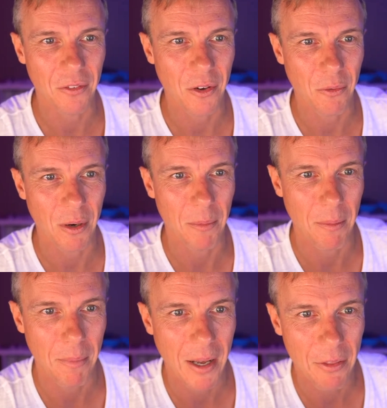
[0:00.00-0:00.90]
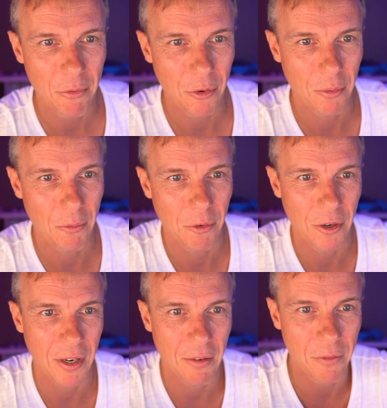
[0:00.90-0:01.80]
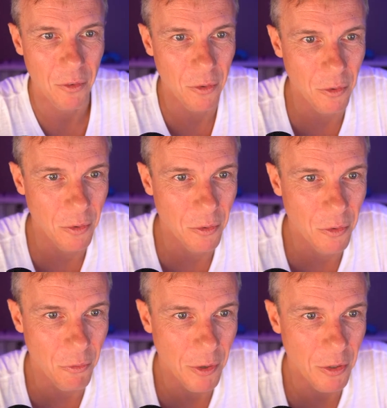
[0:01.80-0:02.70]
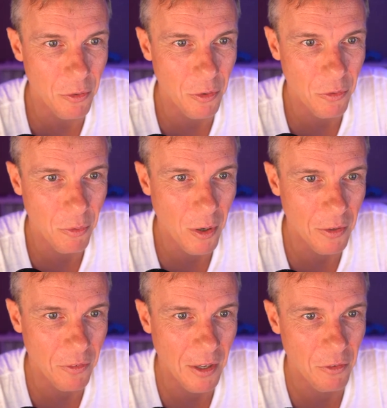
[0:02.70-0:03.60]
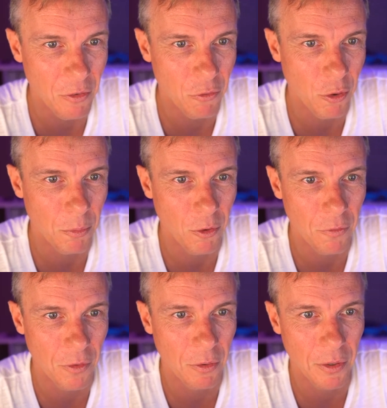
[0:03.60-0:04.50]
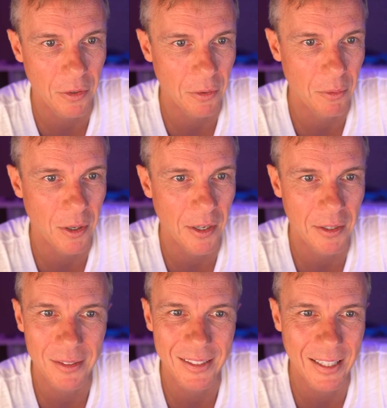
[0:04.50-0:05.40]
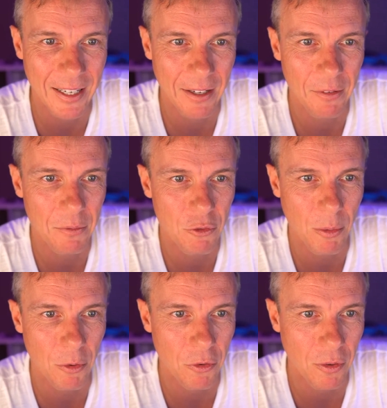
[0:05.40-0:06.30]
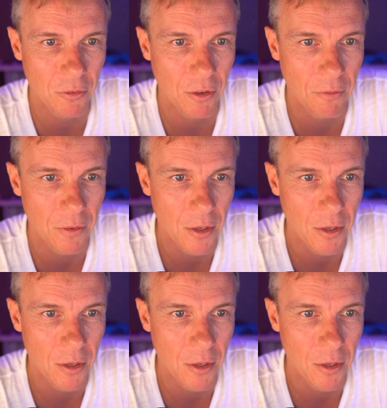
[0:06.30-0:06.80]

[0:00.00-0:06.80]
I've got one in my bathroom where I'd have to redo it twice. Now it just drops off. No idea why. Yeah, troubleshooting stuff.